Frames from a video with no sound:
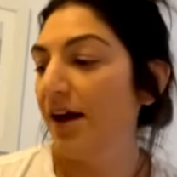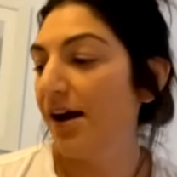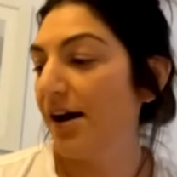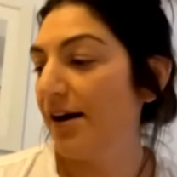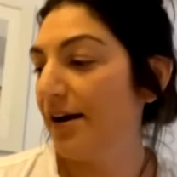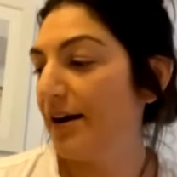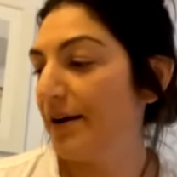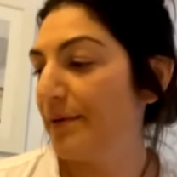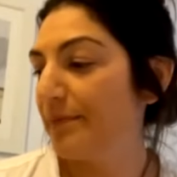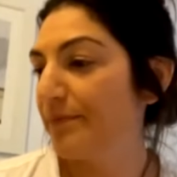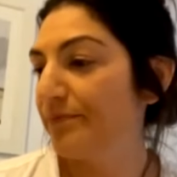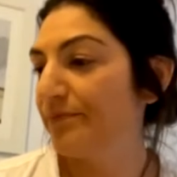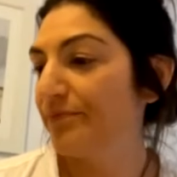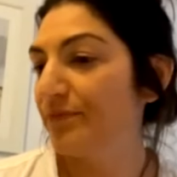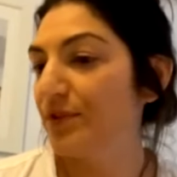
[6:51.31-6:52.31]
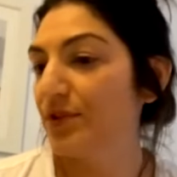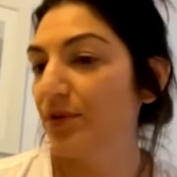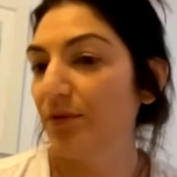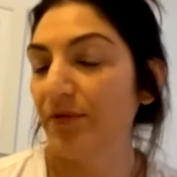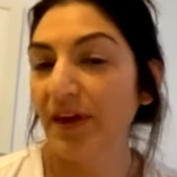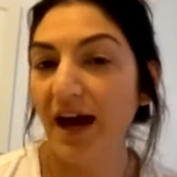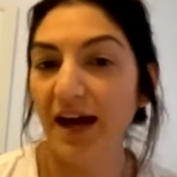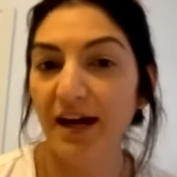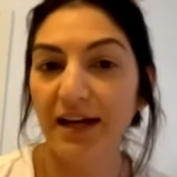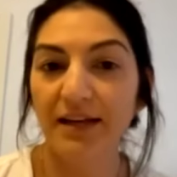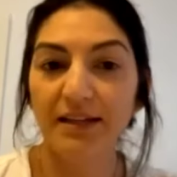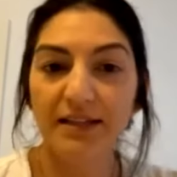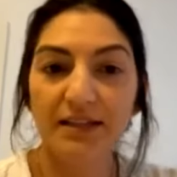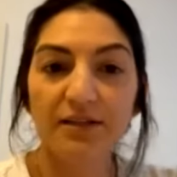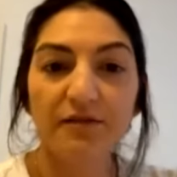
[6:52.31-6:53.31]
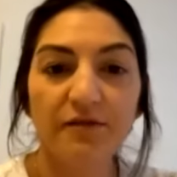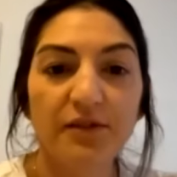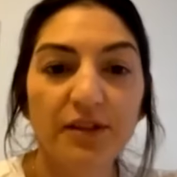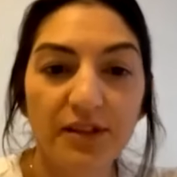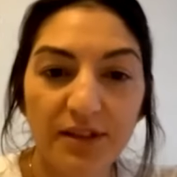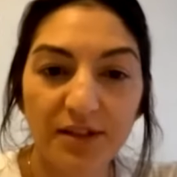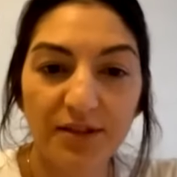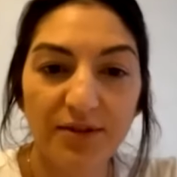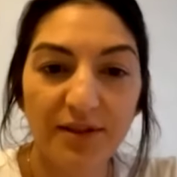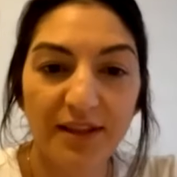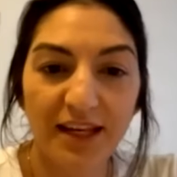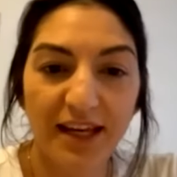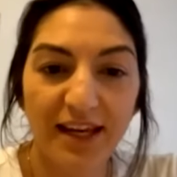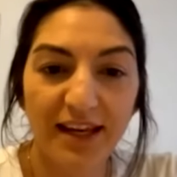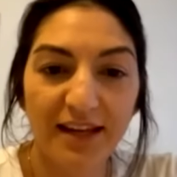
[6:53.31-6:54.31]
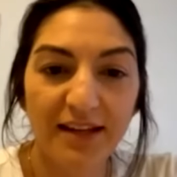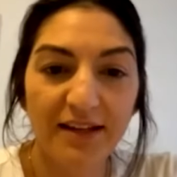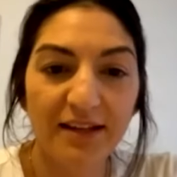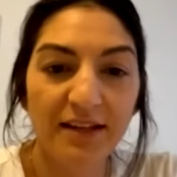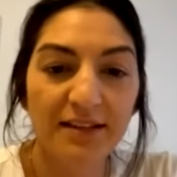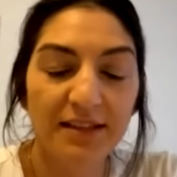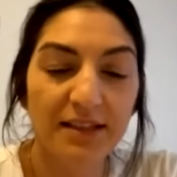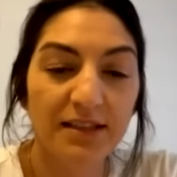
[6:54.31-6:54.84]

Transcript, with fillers: Um, so that is the first two things.